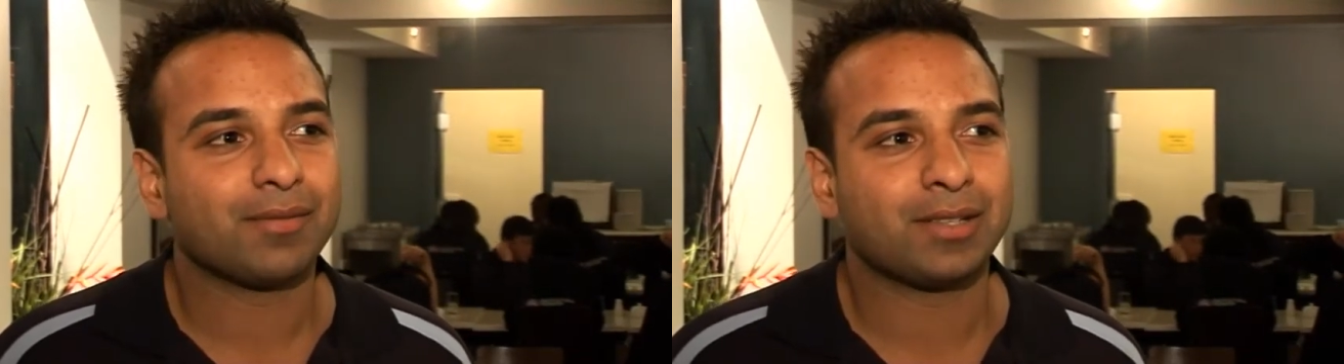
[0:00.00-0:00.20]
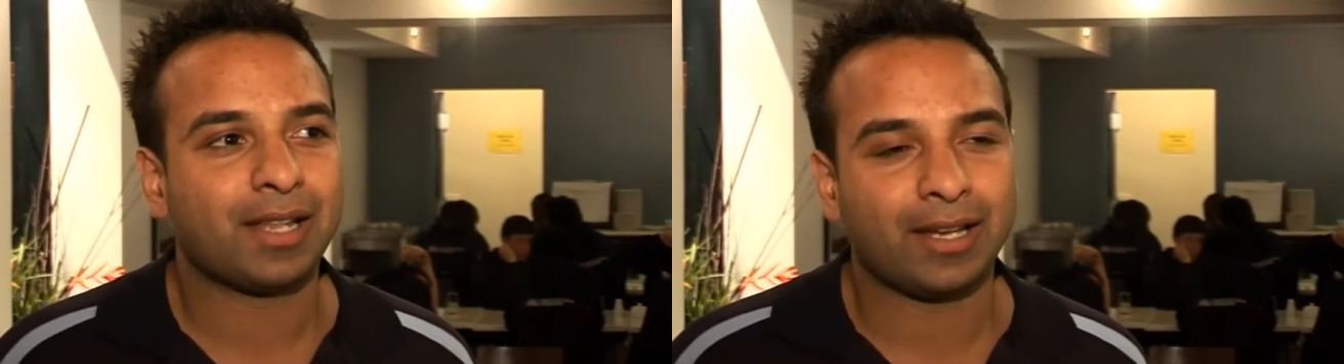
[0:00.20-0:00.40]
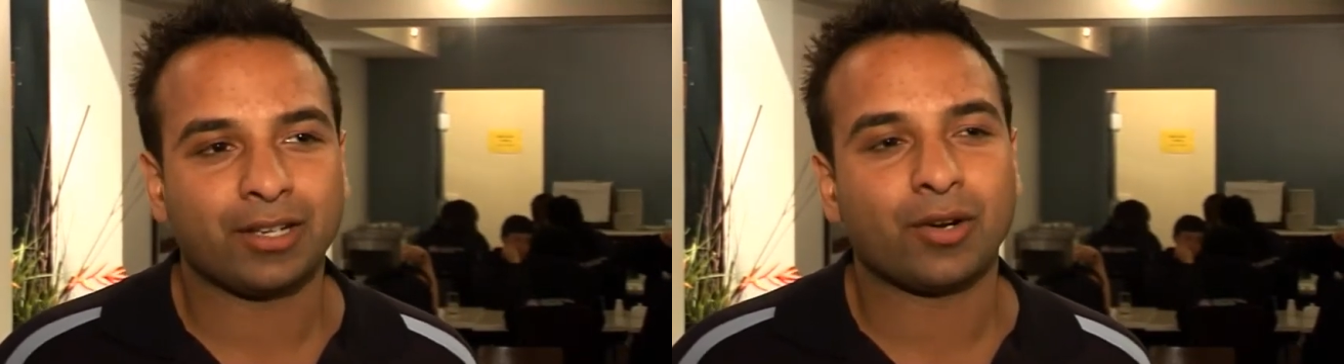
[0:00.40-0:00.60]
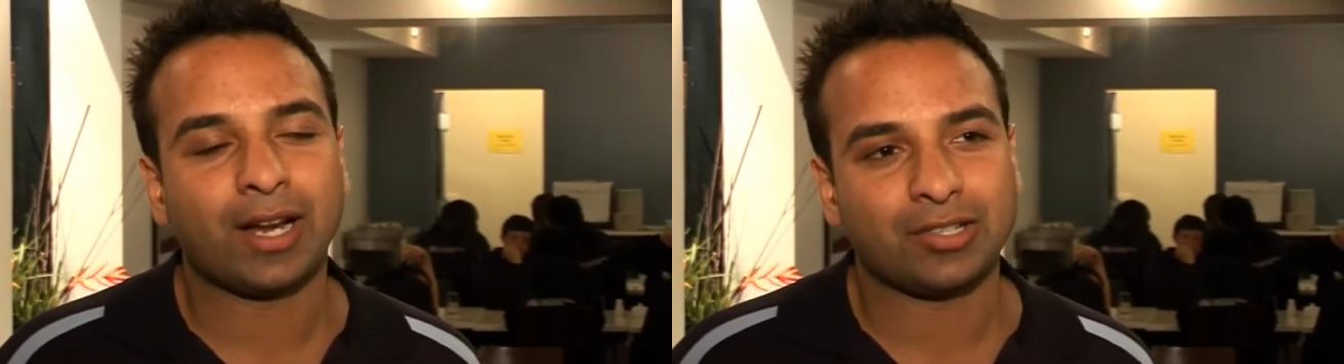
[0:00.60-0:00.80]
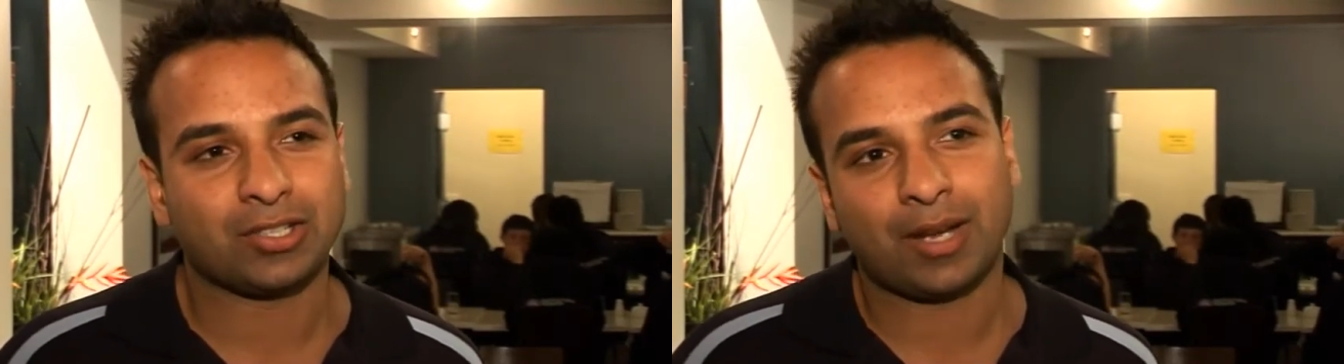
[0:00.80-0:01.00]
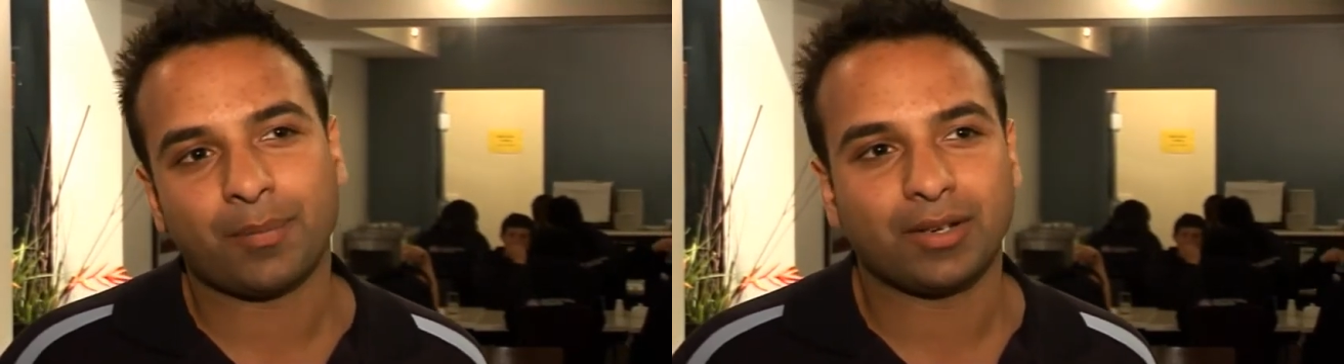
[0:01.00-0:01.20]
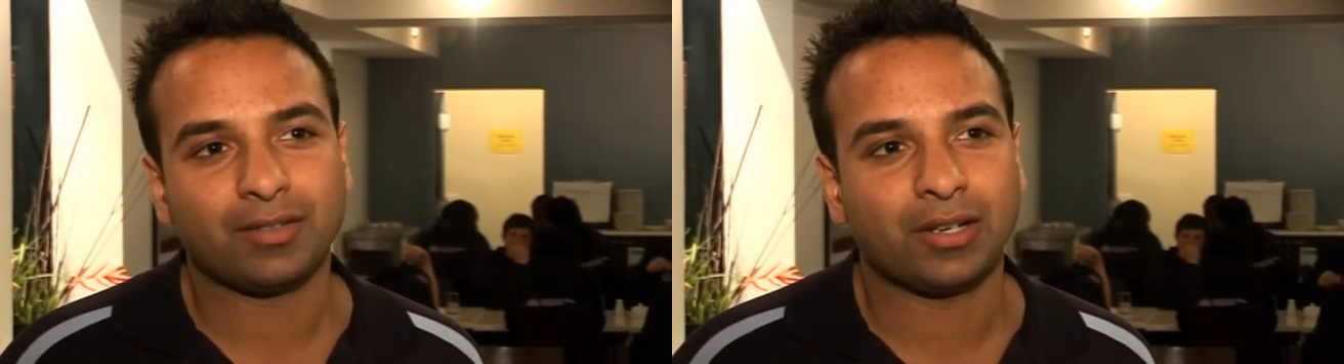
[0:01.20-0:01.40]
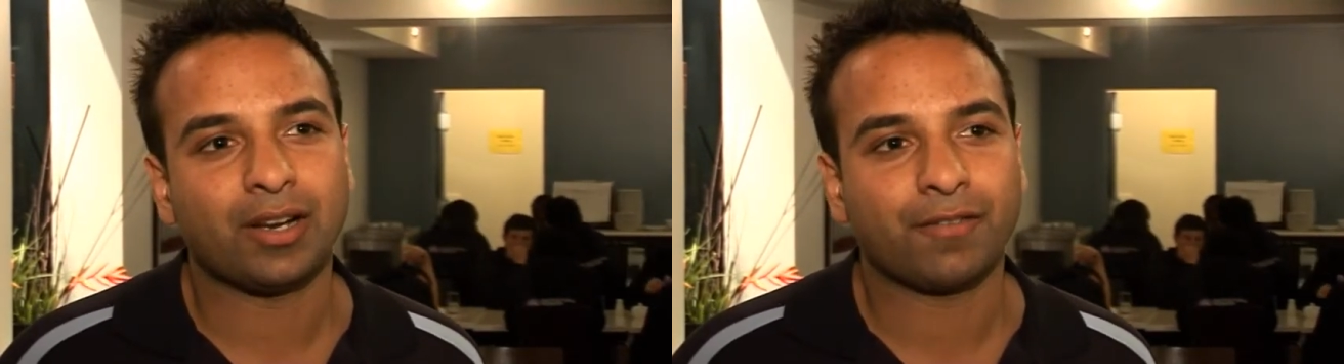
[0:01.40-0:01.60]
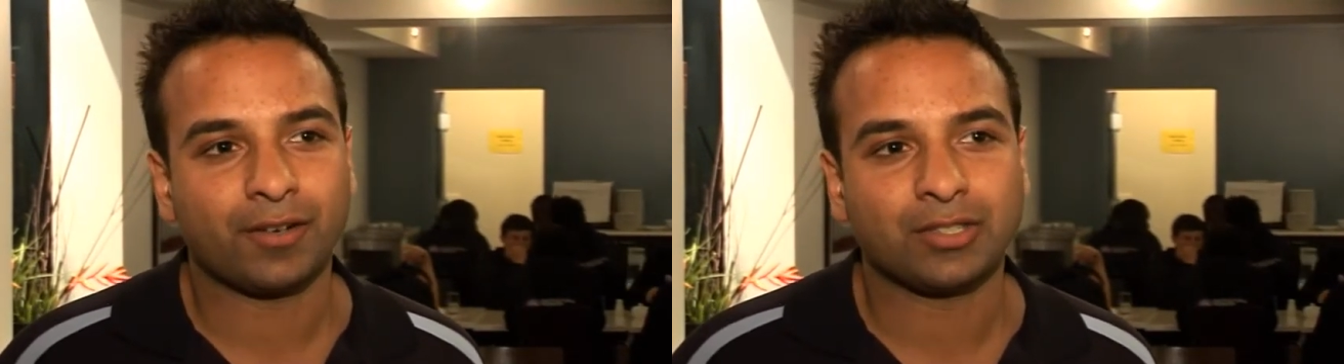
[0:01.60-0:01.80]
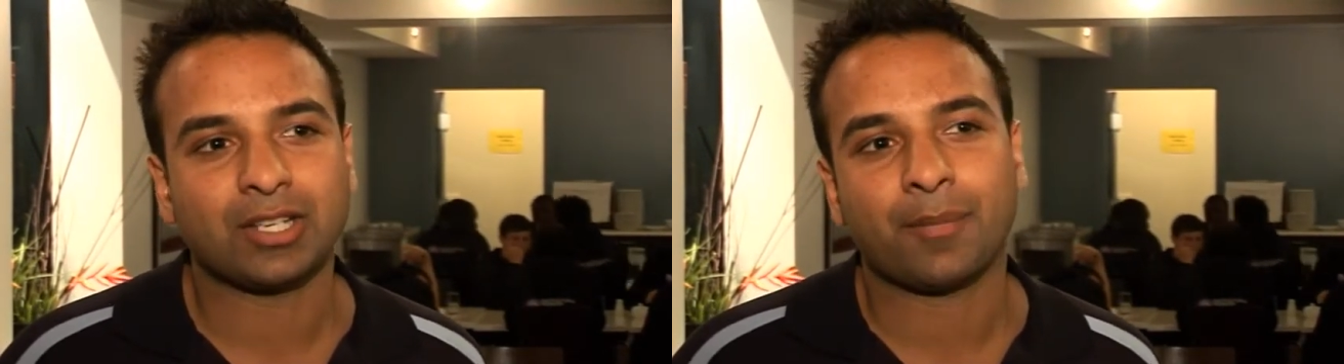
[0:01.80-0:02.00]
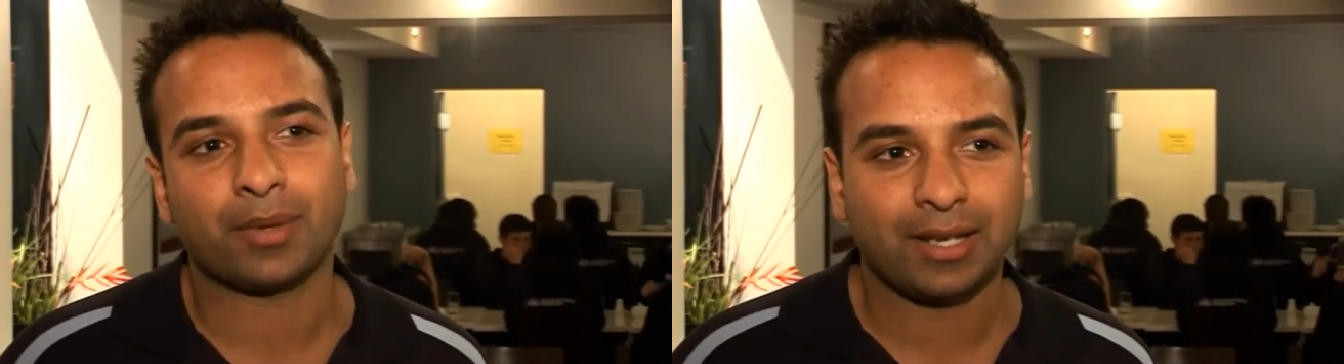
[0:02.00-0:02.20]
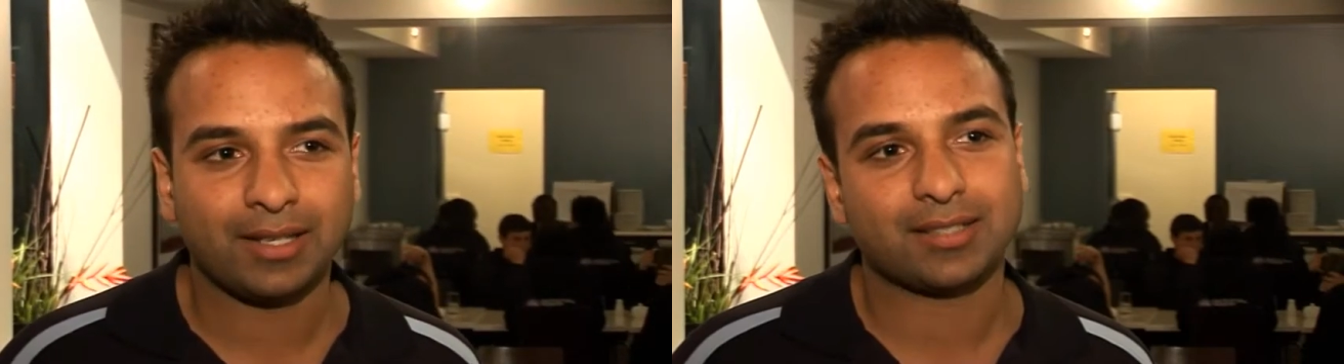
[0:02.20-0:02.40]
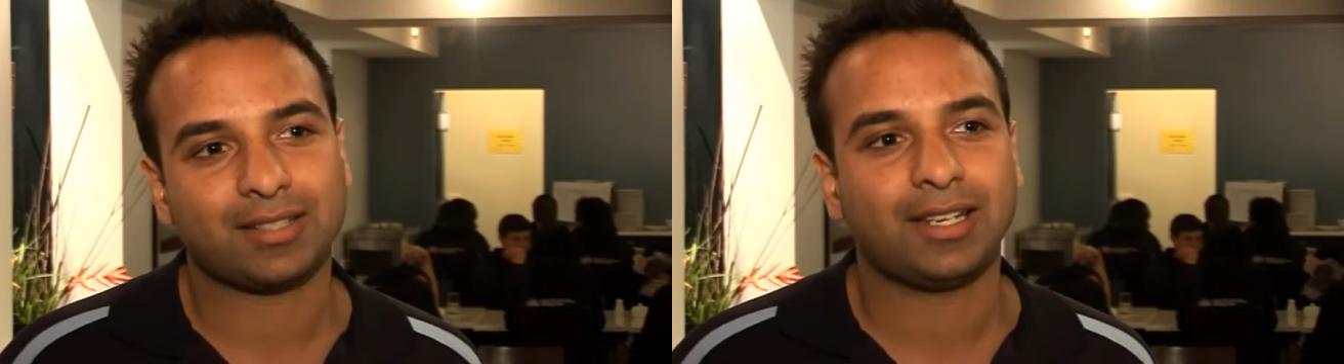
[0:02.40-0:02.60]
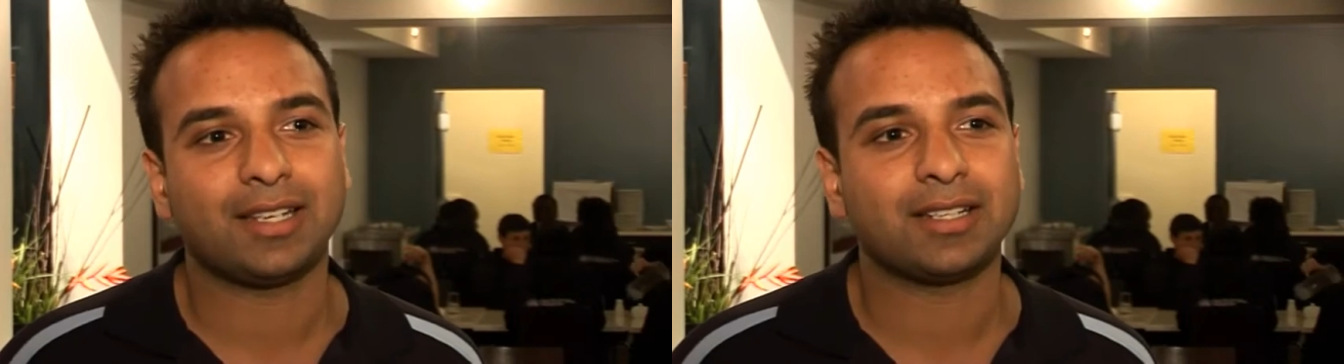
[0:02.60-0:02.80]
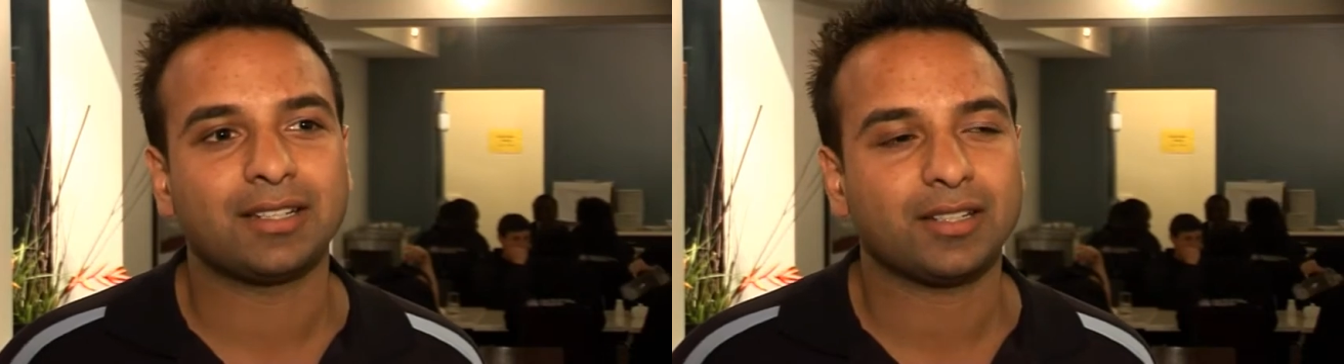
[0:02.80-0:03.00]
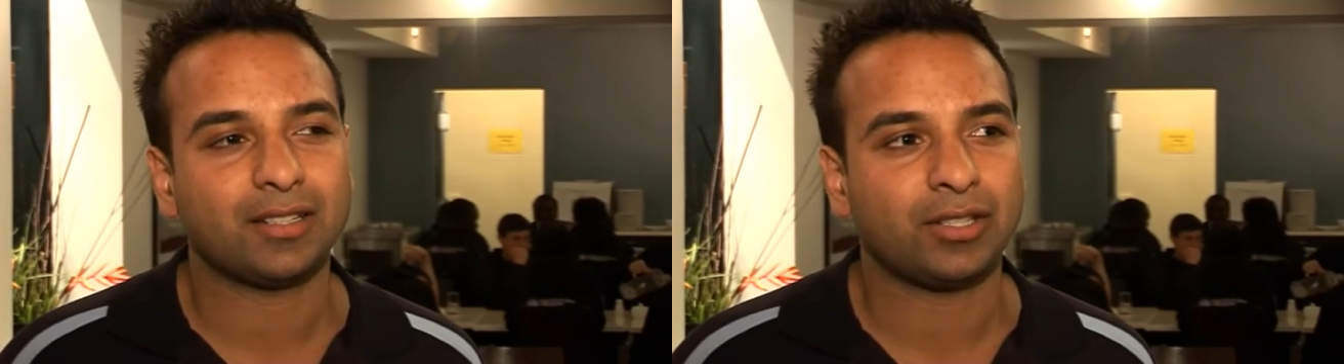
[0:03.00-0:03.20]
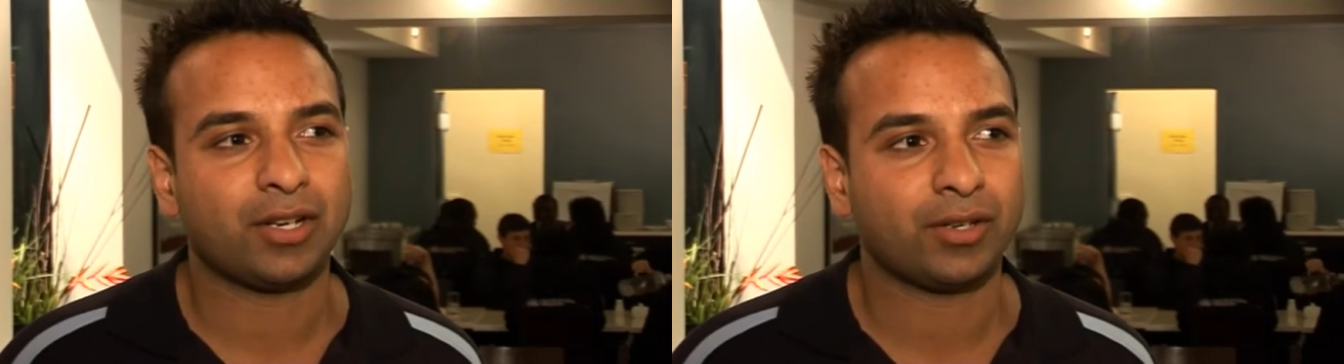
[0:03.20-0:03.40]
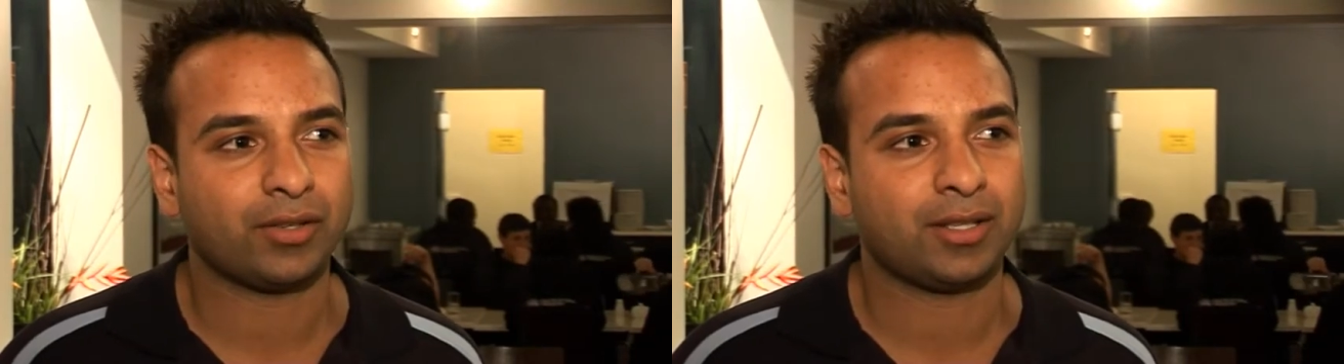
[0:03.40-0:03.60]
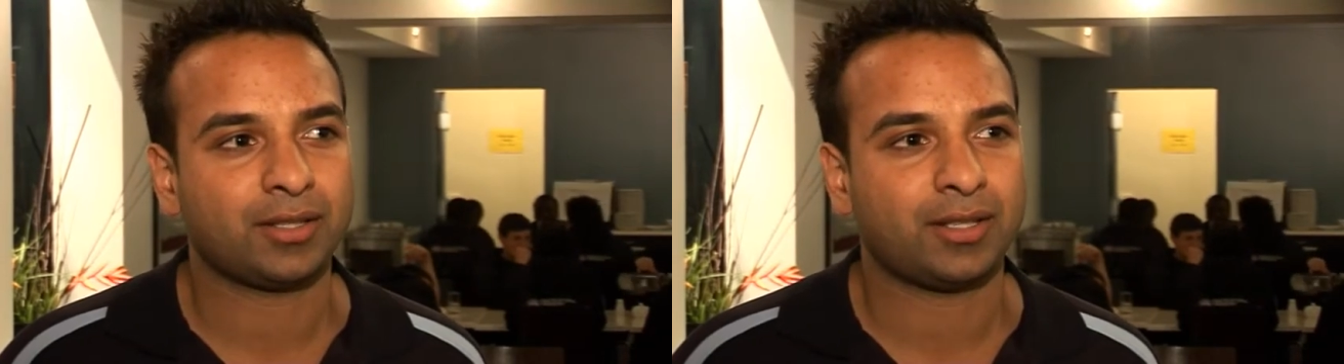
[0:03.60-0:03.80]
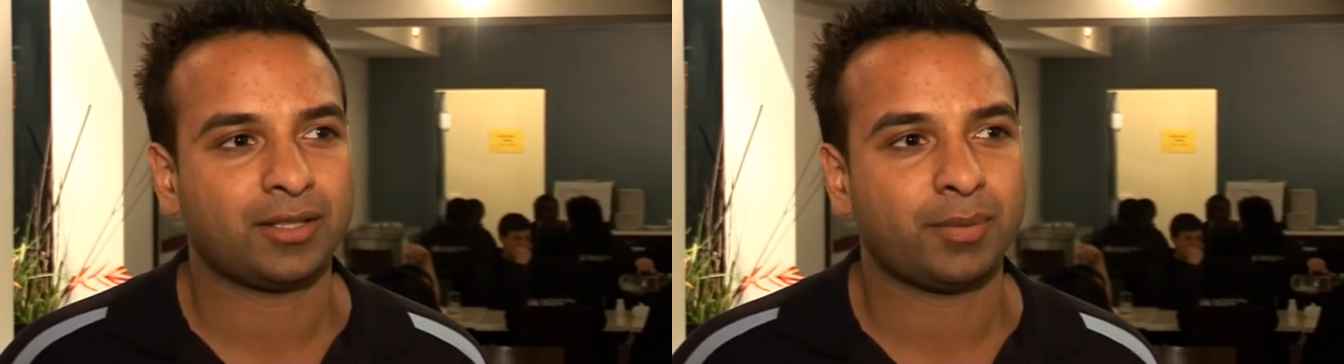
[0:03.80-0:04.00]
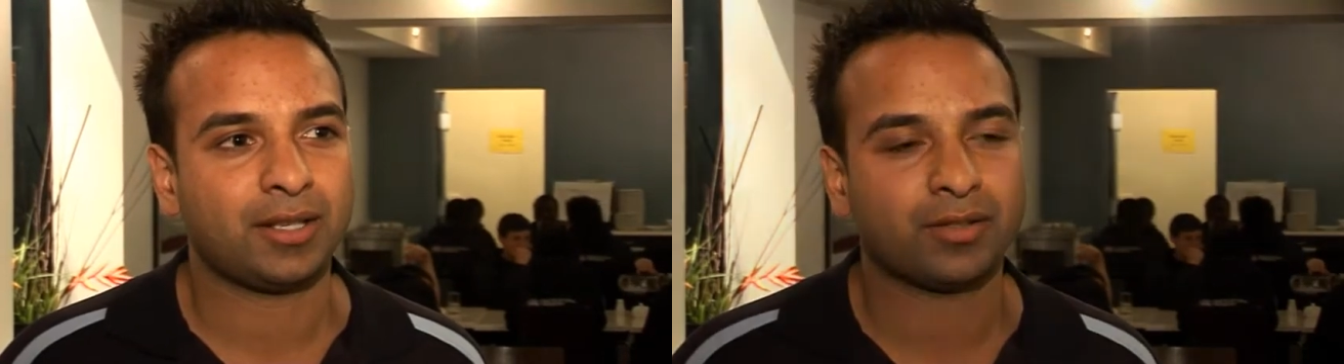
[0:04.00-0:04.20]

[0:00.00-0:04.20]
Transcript: lay a great shepherd, you know, for a Japanese kid, and, you know, it's been